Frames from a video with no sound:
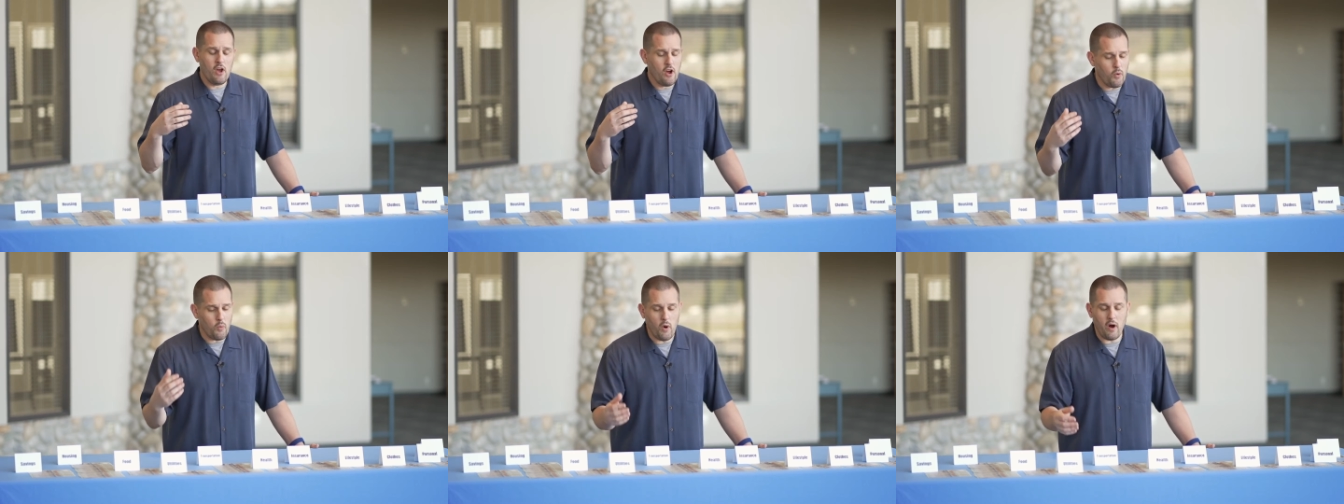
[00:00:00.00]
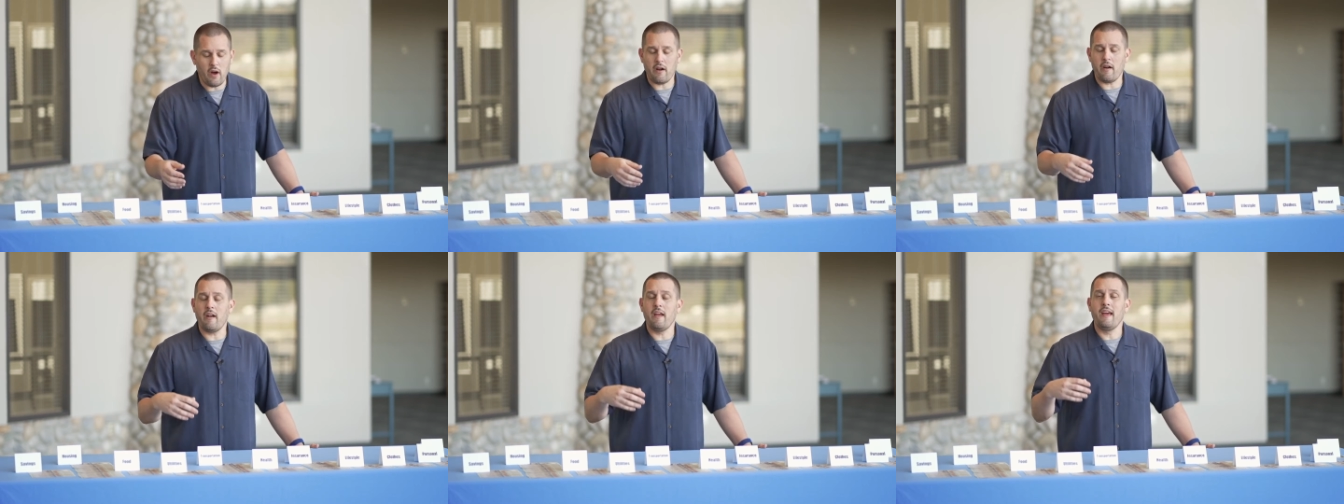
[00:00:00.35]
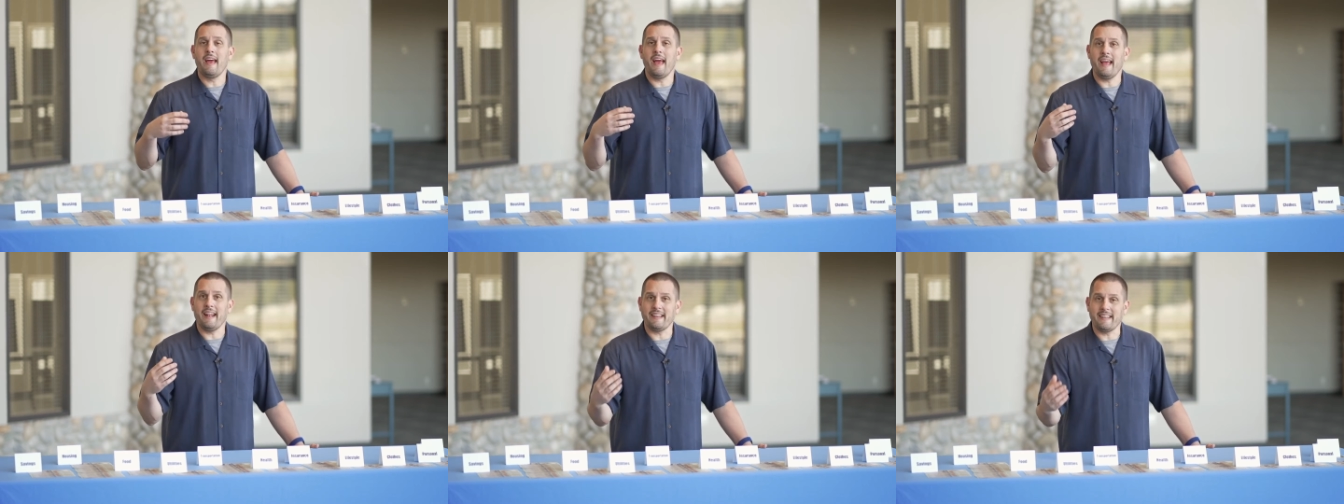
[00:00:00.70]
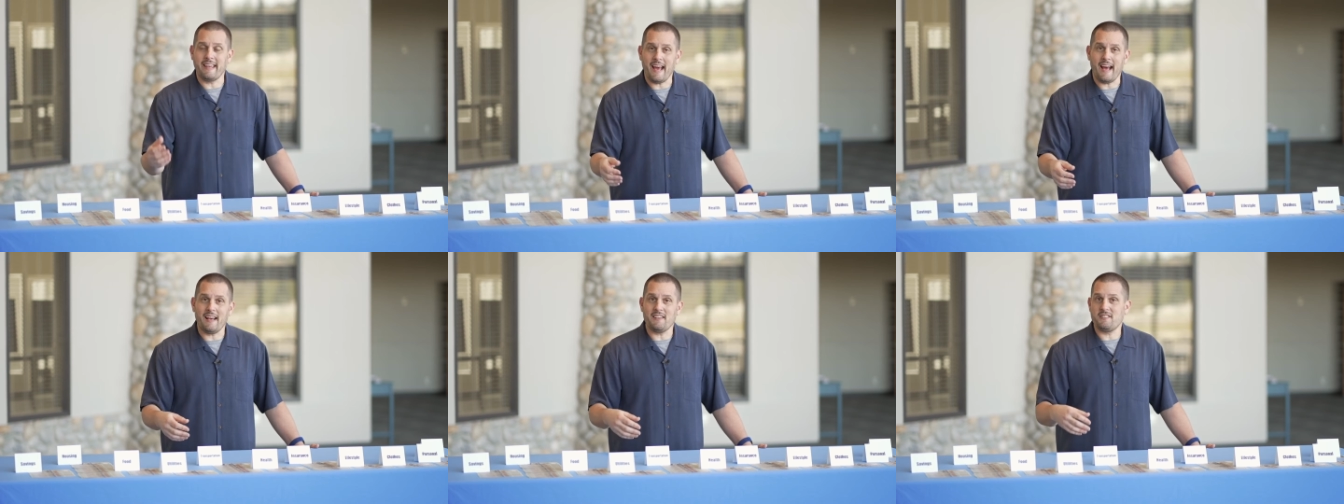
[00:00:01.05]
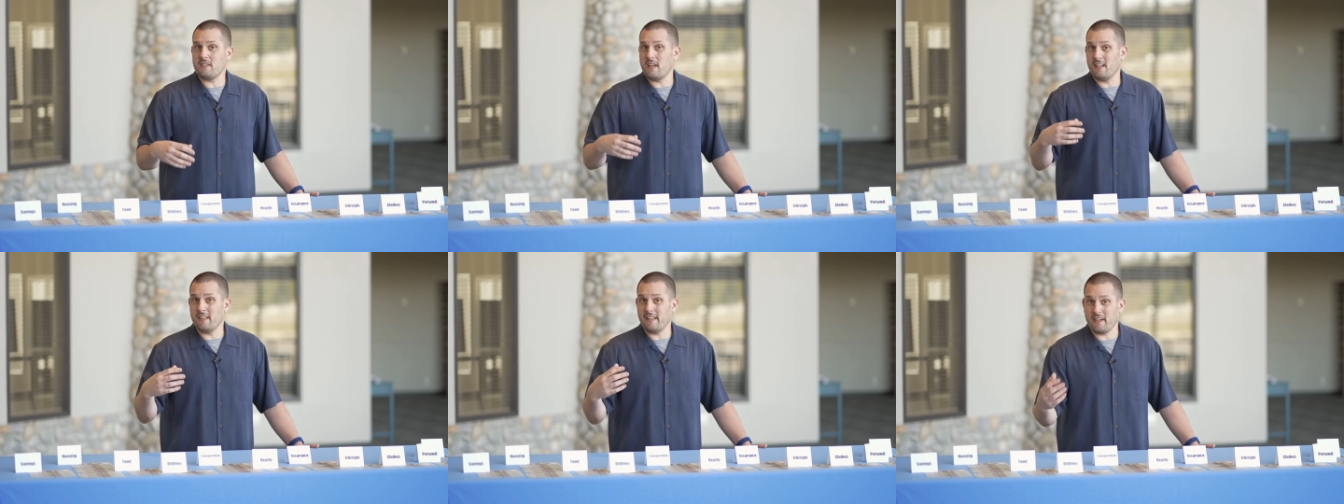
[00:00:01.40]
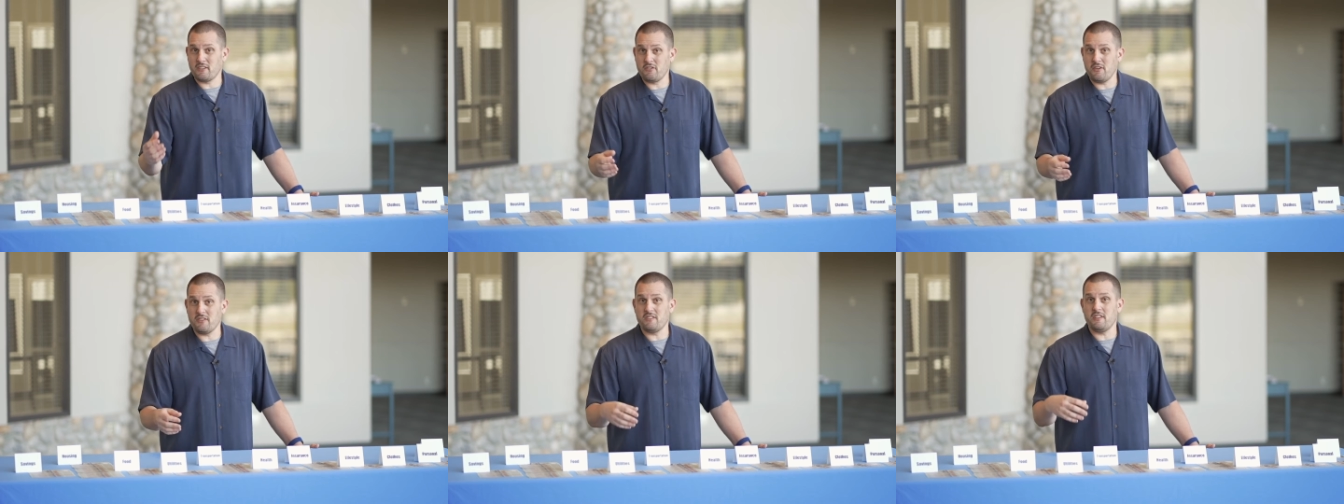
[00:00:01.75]
water and gas and
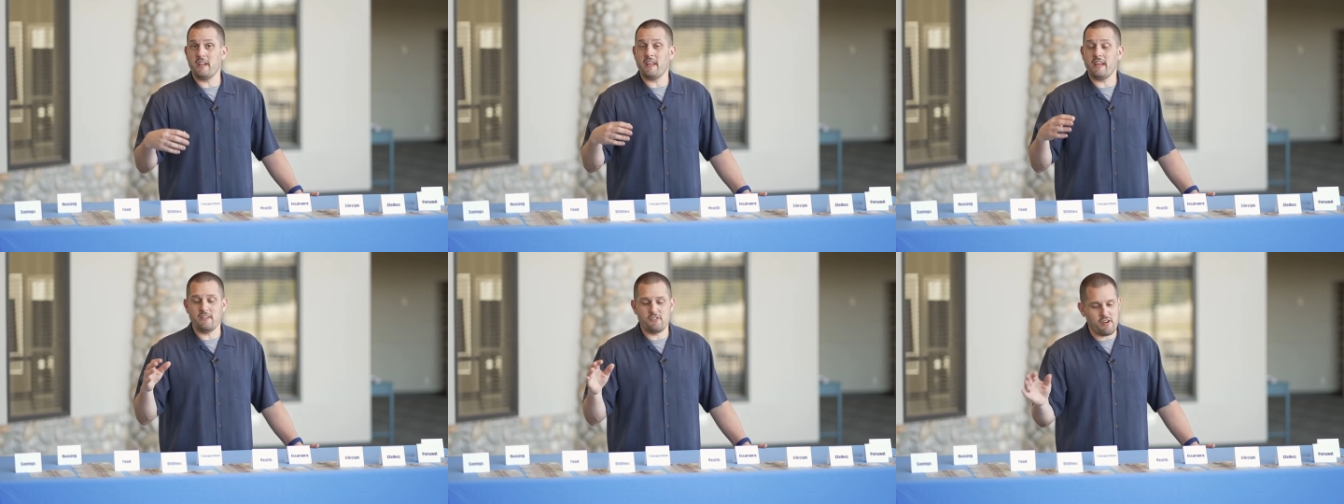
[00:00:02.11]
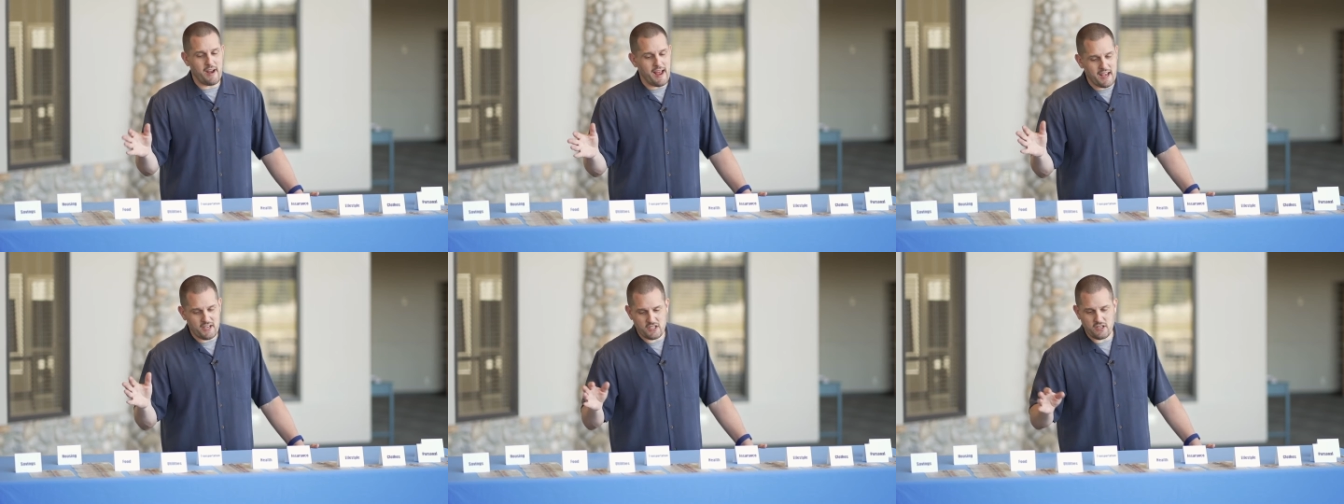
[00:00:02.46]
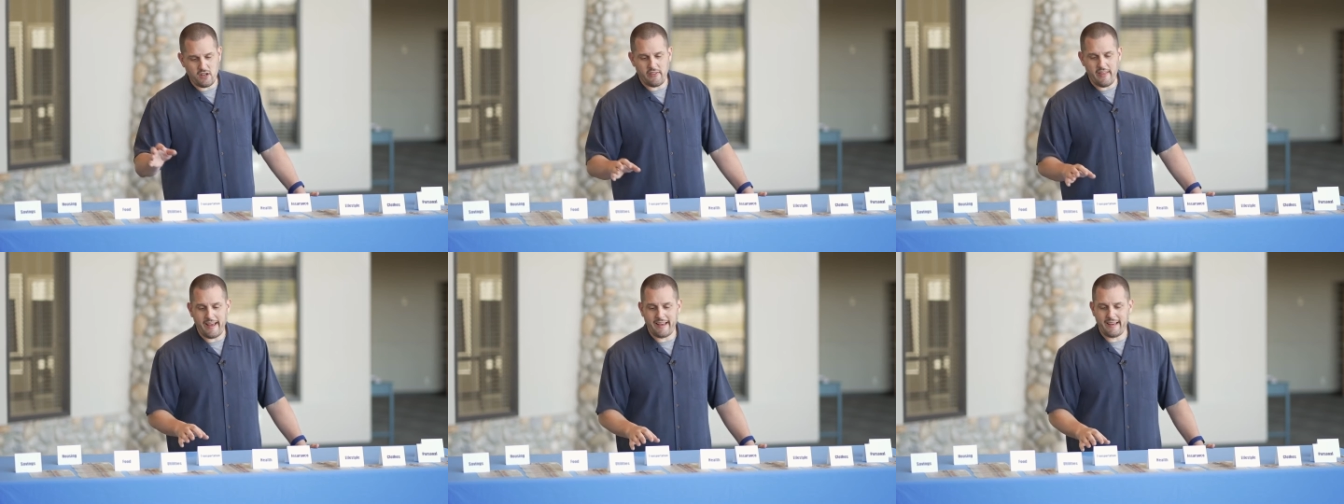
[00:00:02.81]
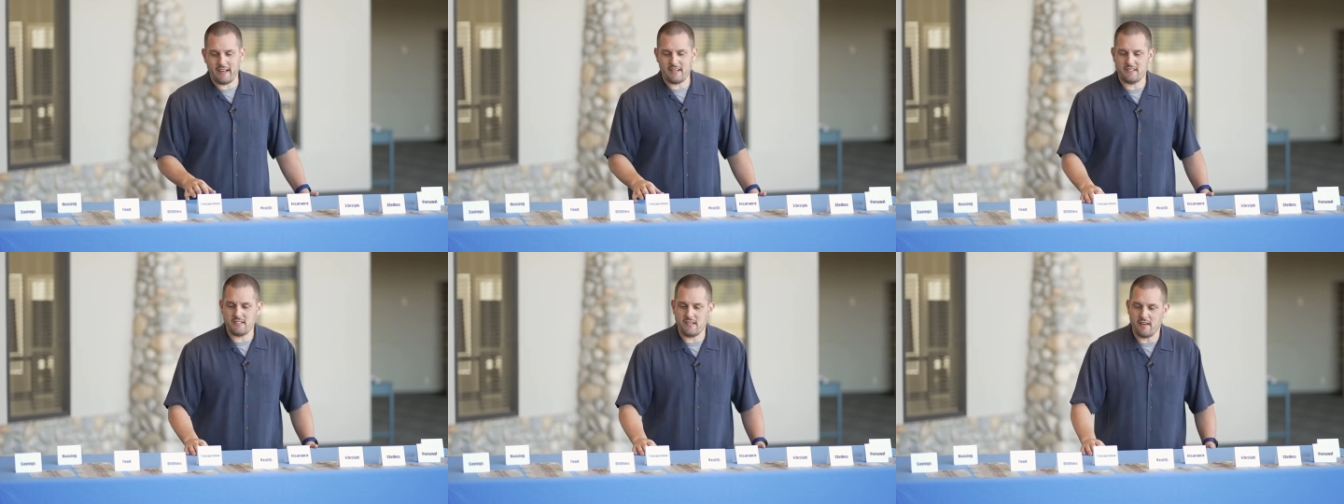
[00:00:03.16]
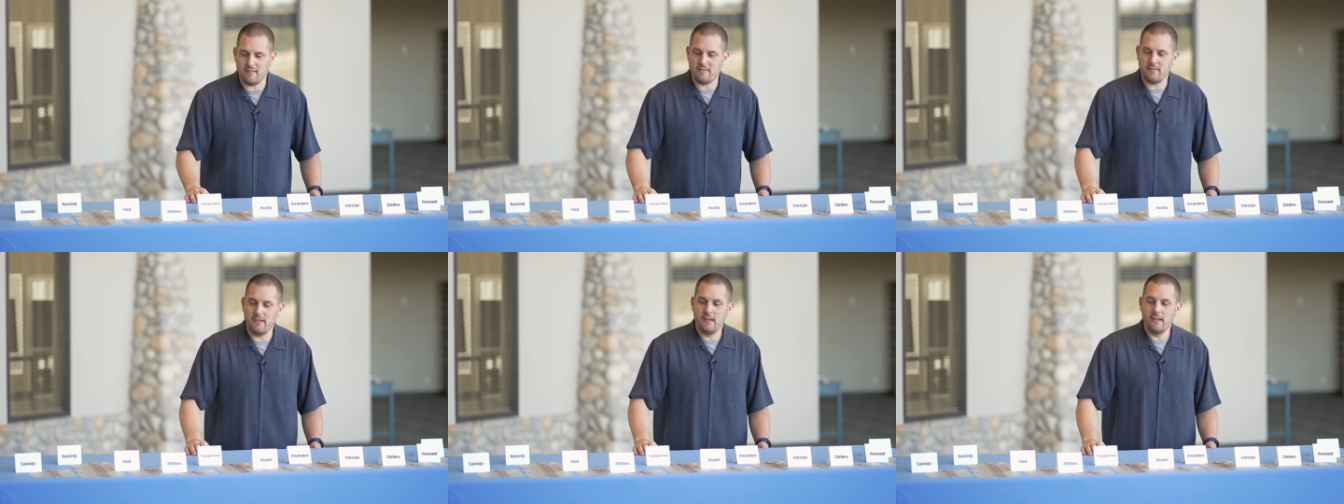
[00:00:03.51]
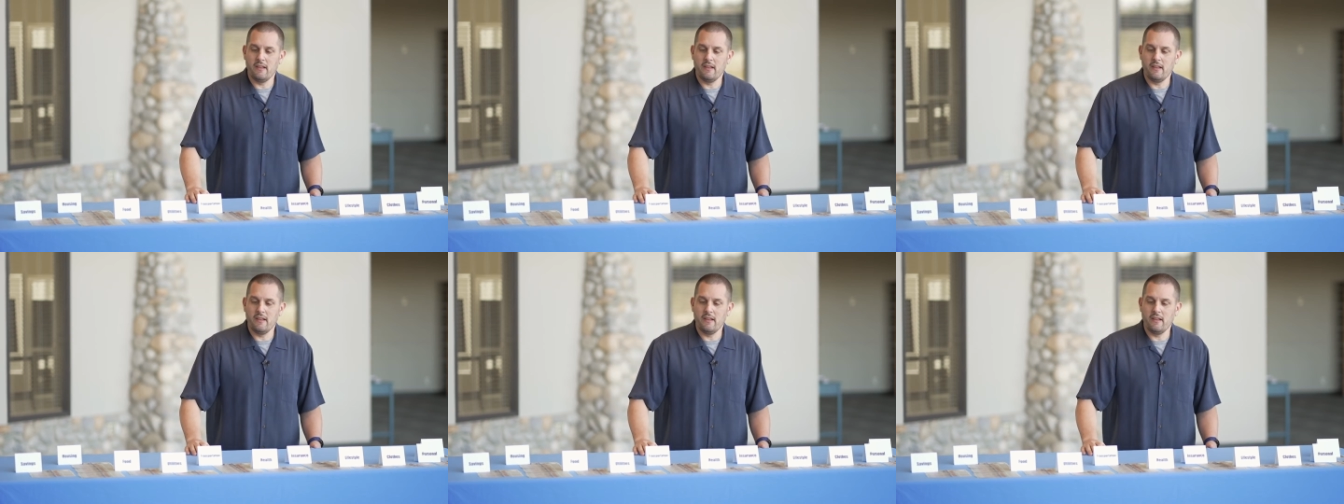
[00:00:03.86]
electricity and trash and all that kind of stuff.